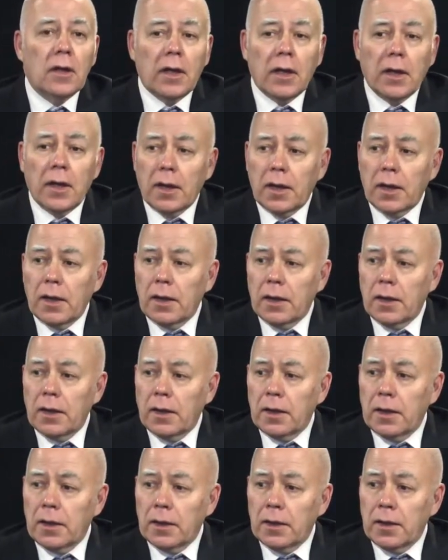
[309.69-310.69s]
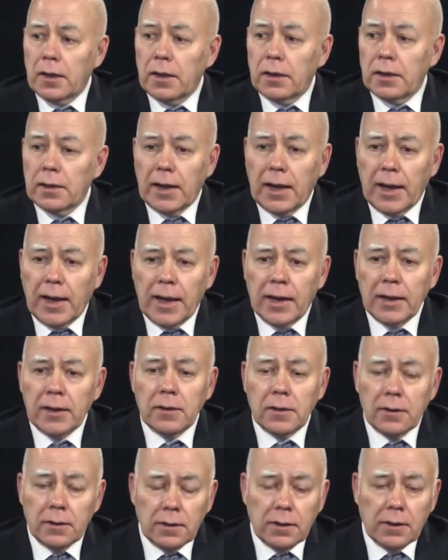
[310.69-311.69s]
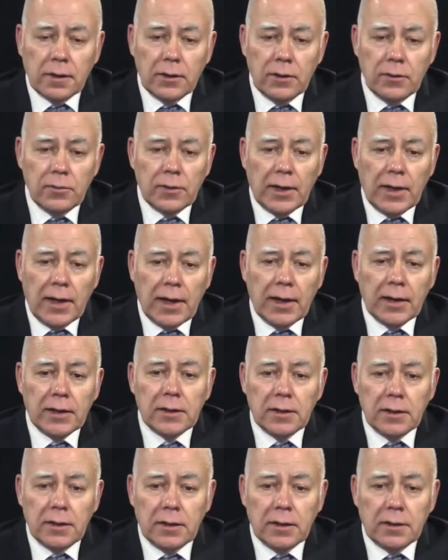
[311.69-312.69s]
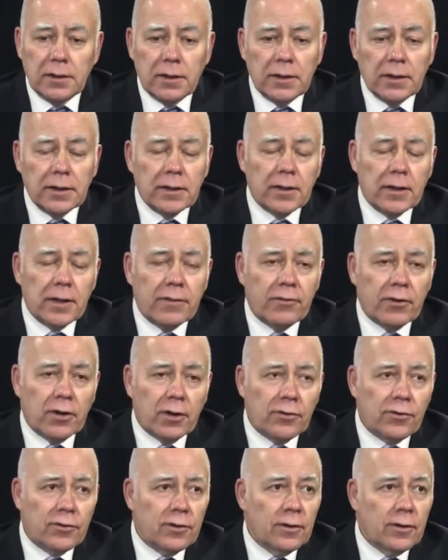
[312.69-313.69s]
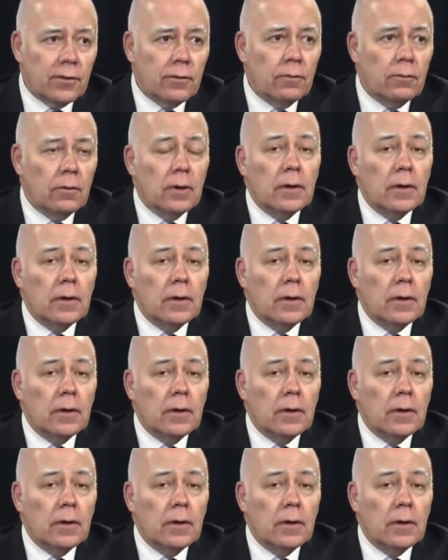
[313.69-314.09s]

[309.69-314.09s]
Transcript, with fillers: uh, and Dad, new Dad in Kevin Arseneau,